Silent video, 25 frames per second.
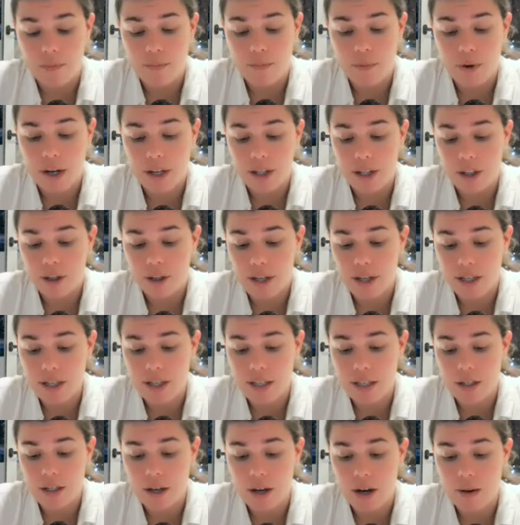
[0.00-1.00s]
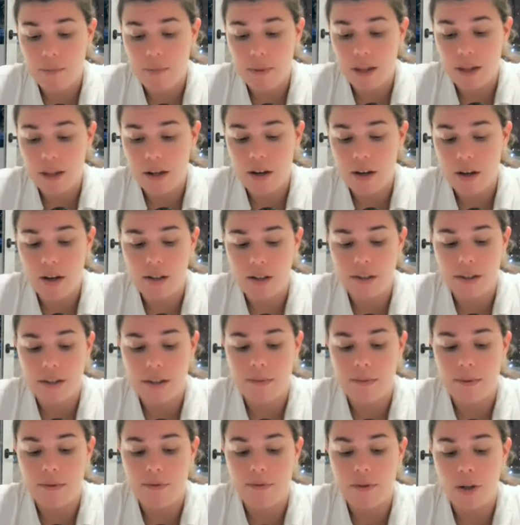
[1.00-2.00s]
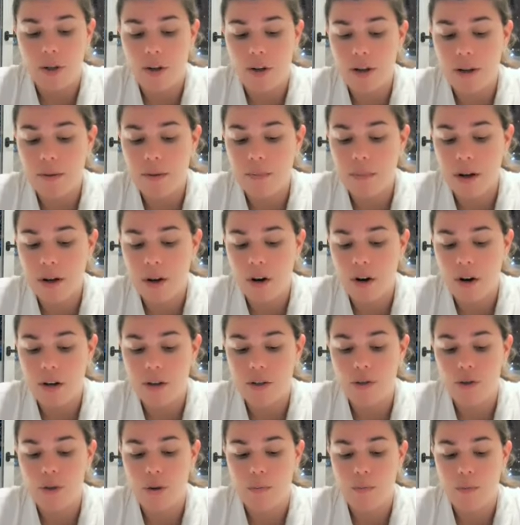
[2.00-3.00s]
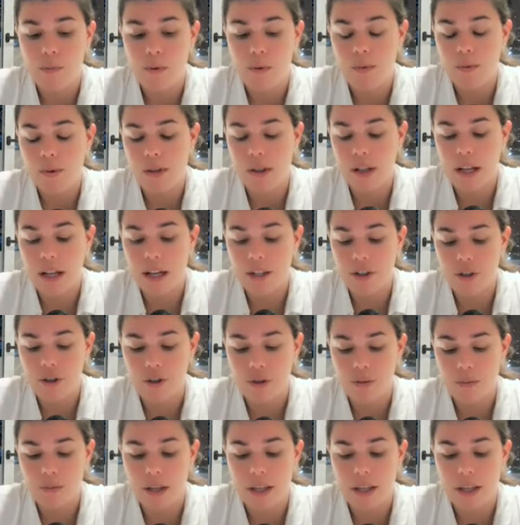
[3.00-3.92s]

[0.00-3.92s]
Brian Tracy taught me the concept of turning my car into a mobile classroom.